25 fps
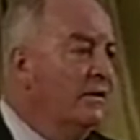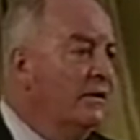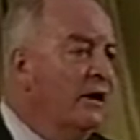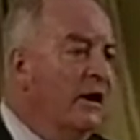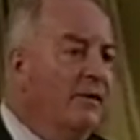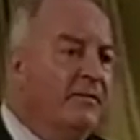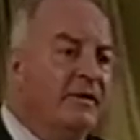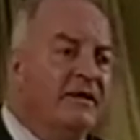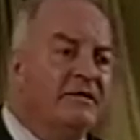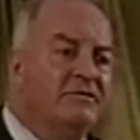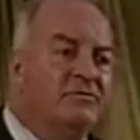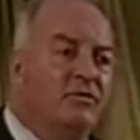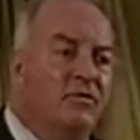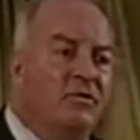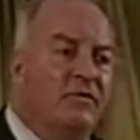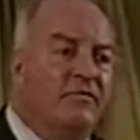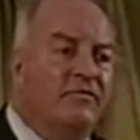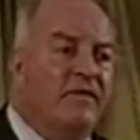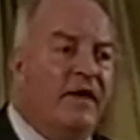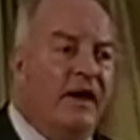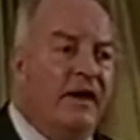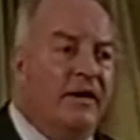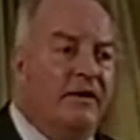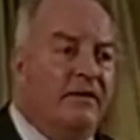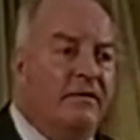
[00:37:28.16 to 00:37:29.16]
Nobody thought
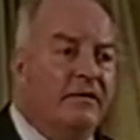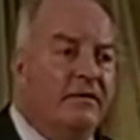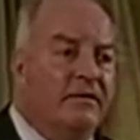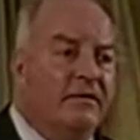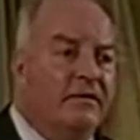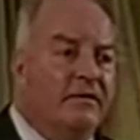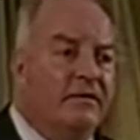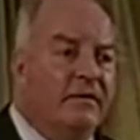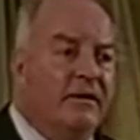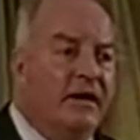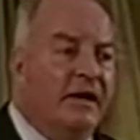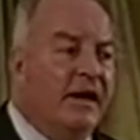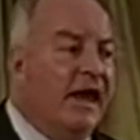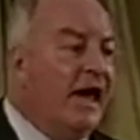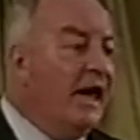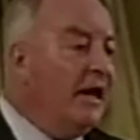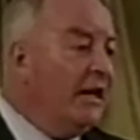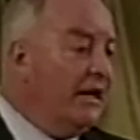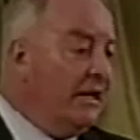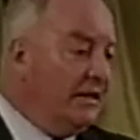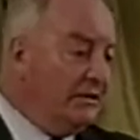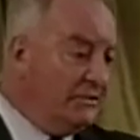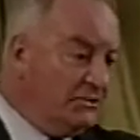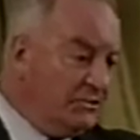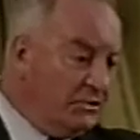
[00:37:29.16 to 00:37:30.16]
of that. An
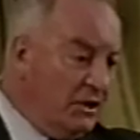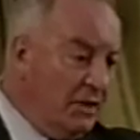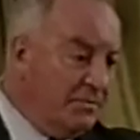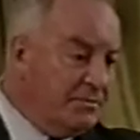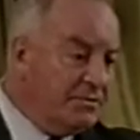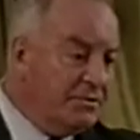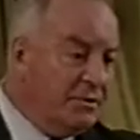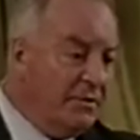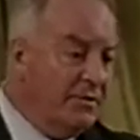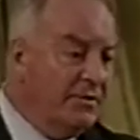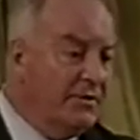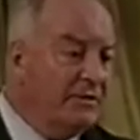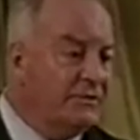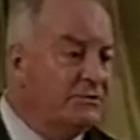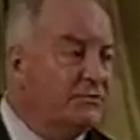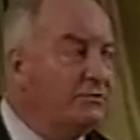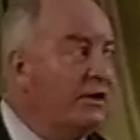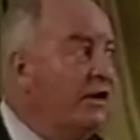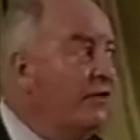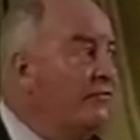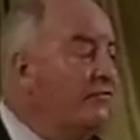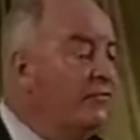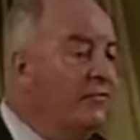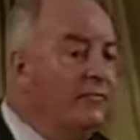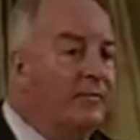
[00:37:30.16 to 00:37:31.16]
alien stops you in the
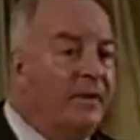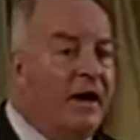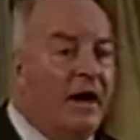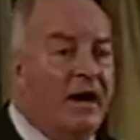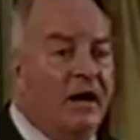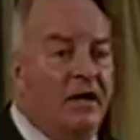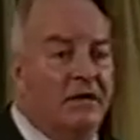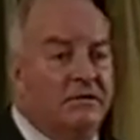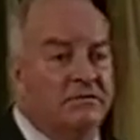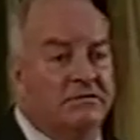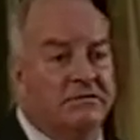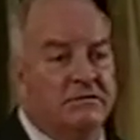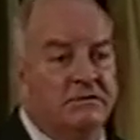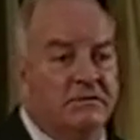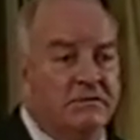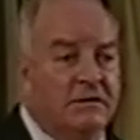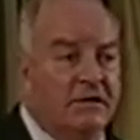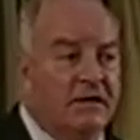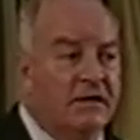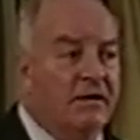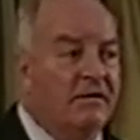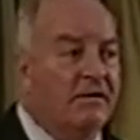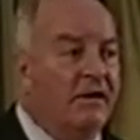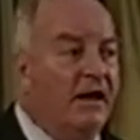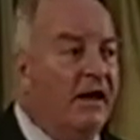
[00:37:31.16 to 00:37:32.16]
street from Mars
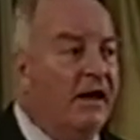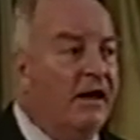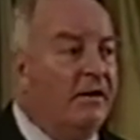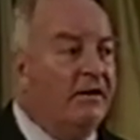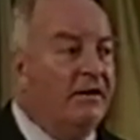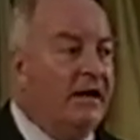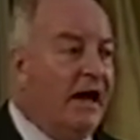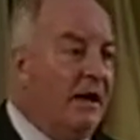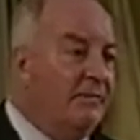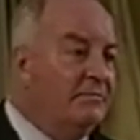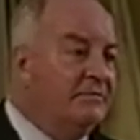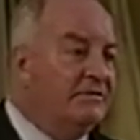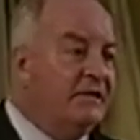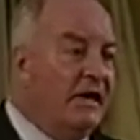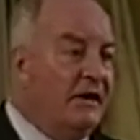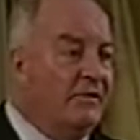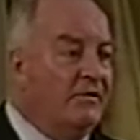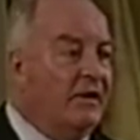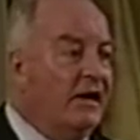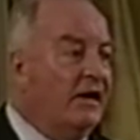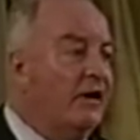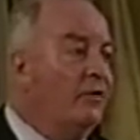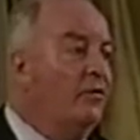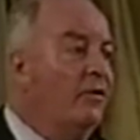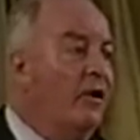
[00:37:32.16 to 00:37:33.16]
and comes
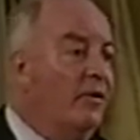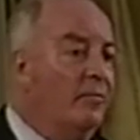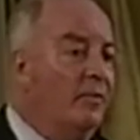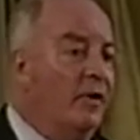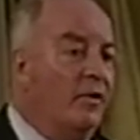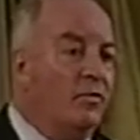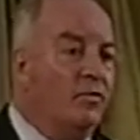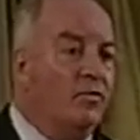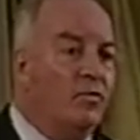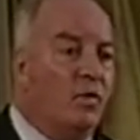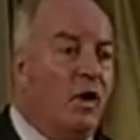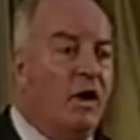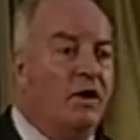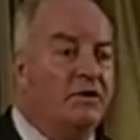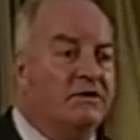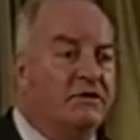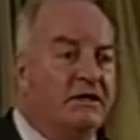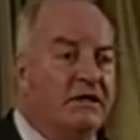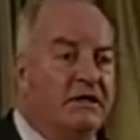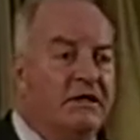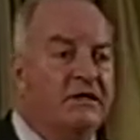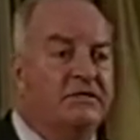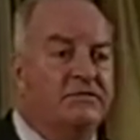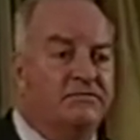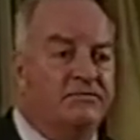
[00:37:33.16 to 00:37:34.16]
out like a robot.
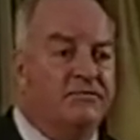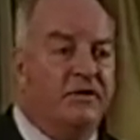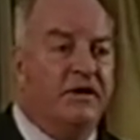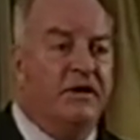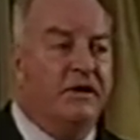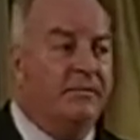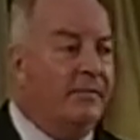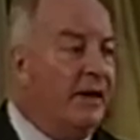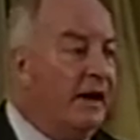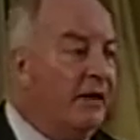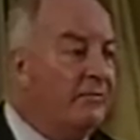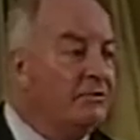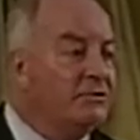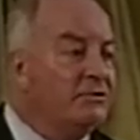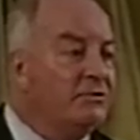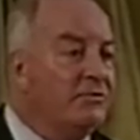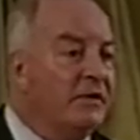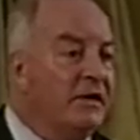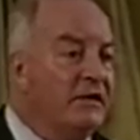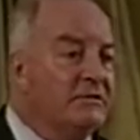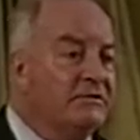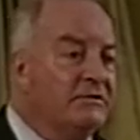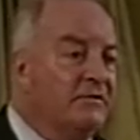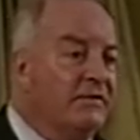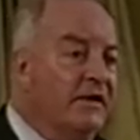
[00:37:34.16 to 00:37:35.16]
What is freedom? How would you
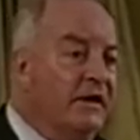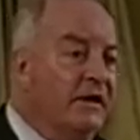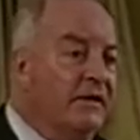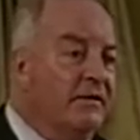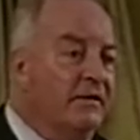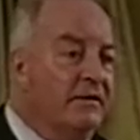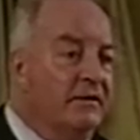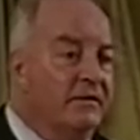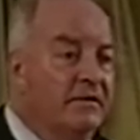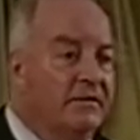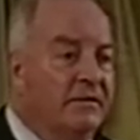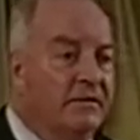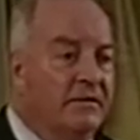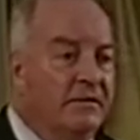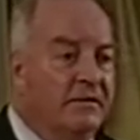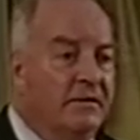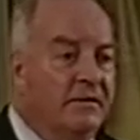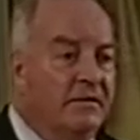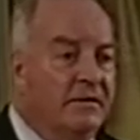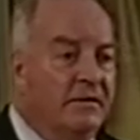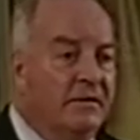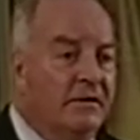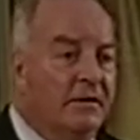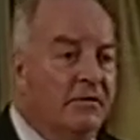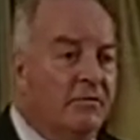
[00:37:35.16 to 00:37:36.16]
answer that?
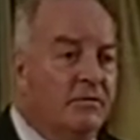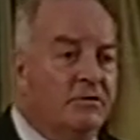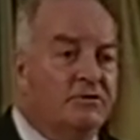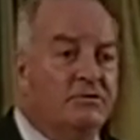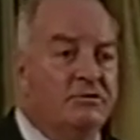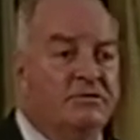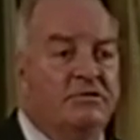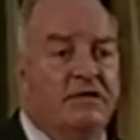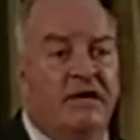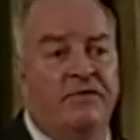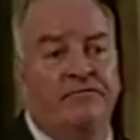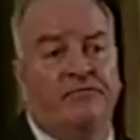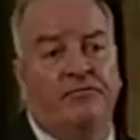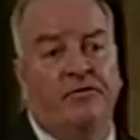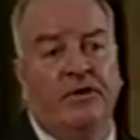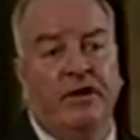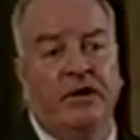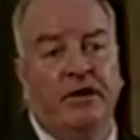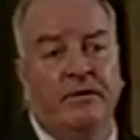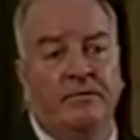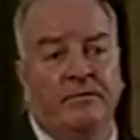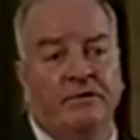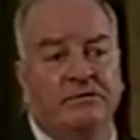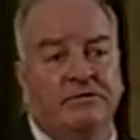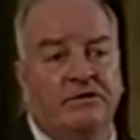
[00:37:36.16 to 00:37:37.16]
Would you say
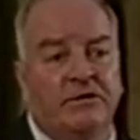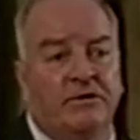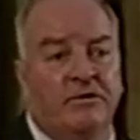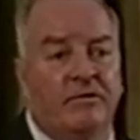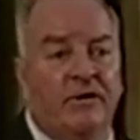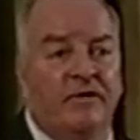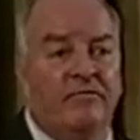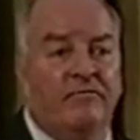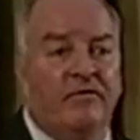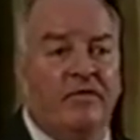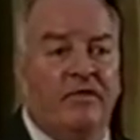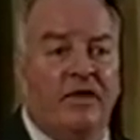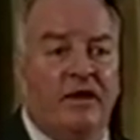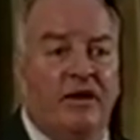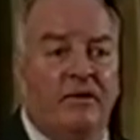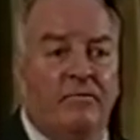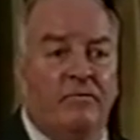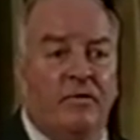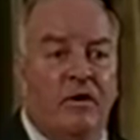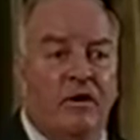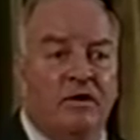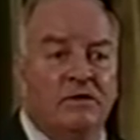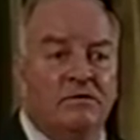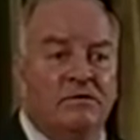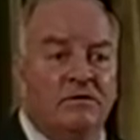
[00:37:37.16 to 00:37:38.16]
freedom is to do everything you
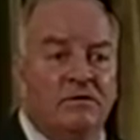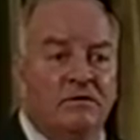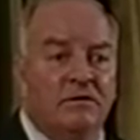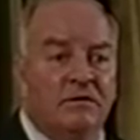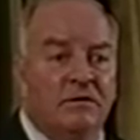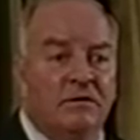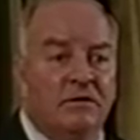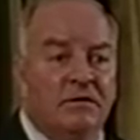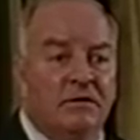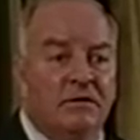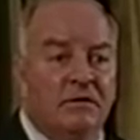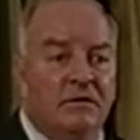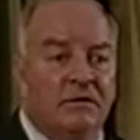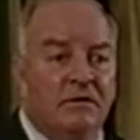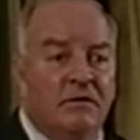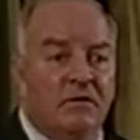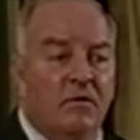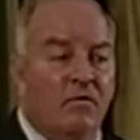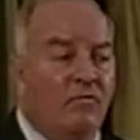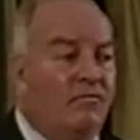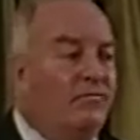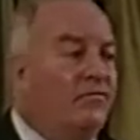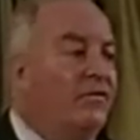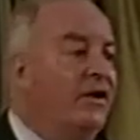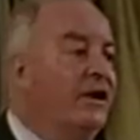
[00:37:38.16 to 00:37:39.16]
want?
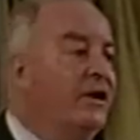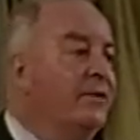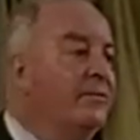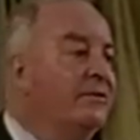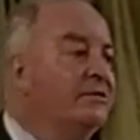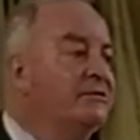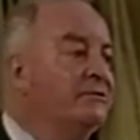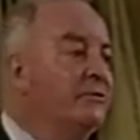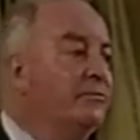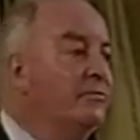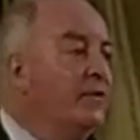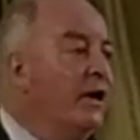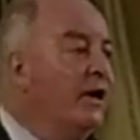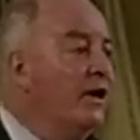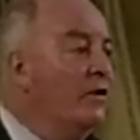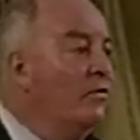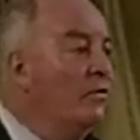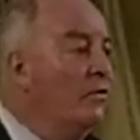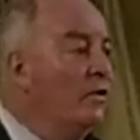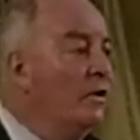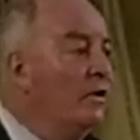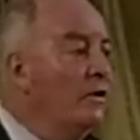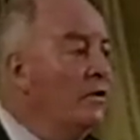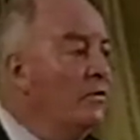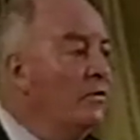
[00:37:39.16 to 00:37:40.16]
Or freedom is to break
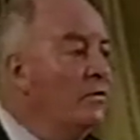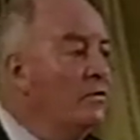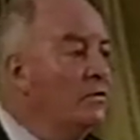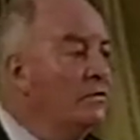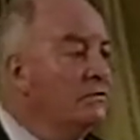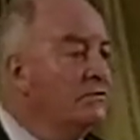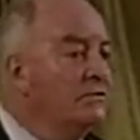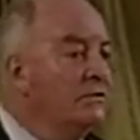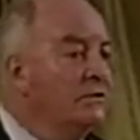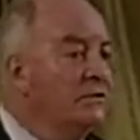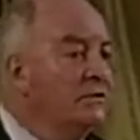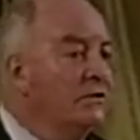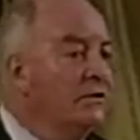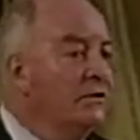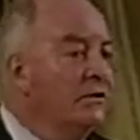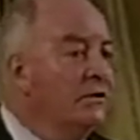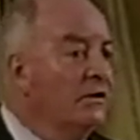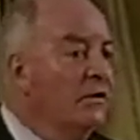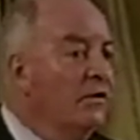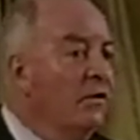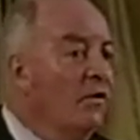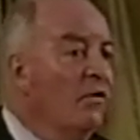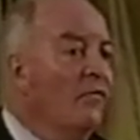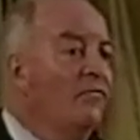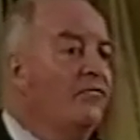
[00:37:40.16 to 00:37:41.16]
all the laws?
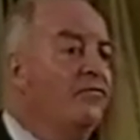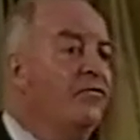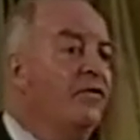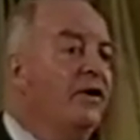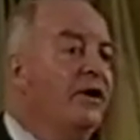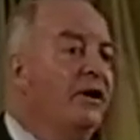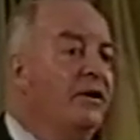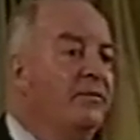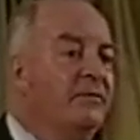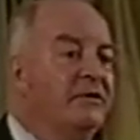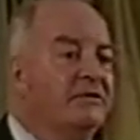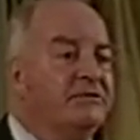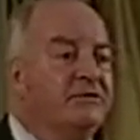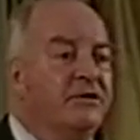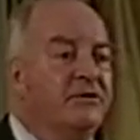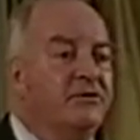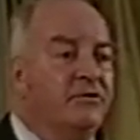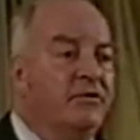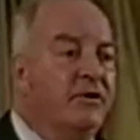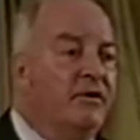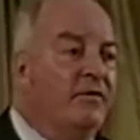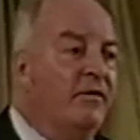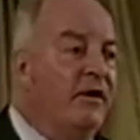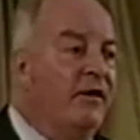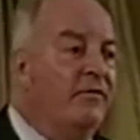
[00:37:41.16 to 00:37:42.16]
Or freedom is to
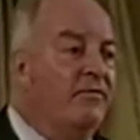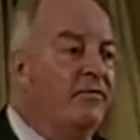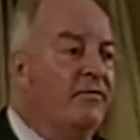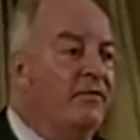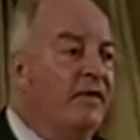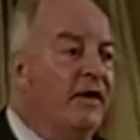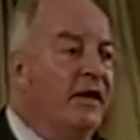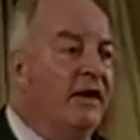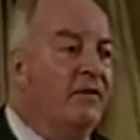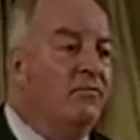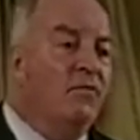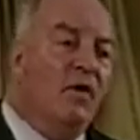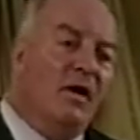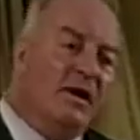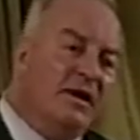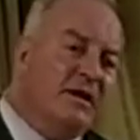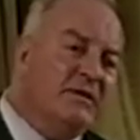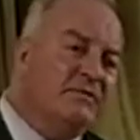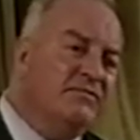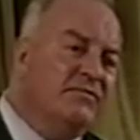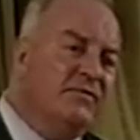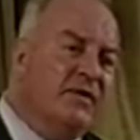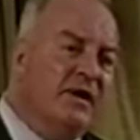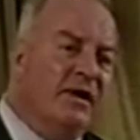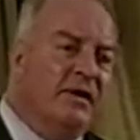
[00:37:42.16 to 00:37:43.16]
do your own thing? What
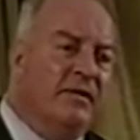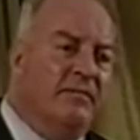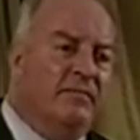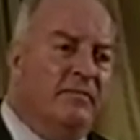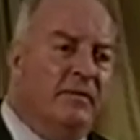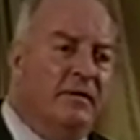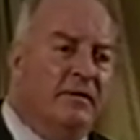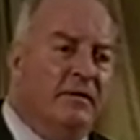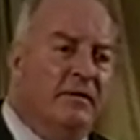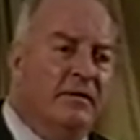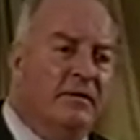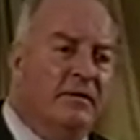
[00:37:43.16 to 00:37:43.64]
is freedom?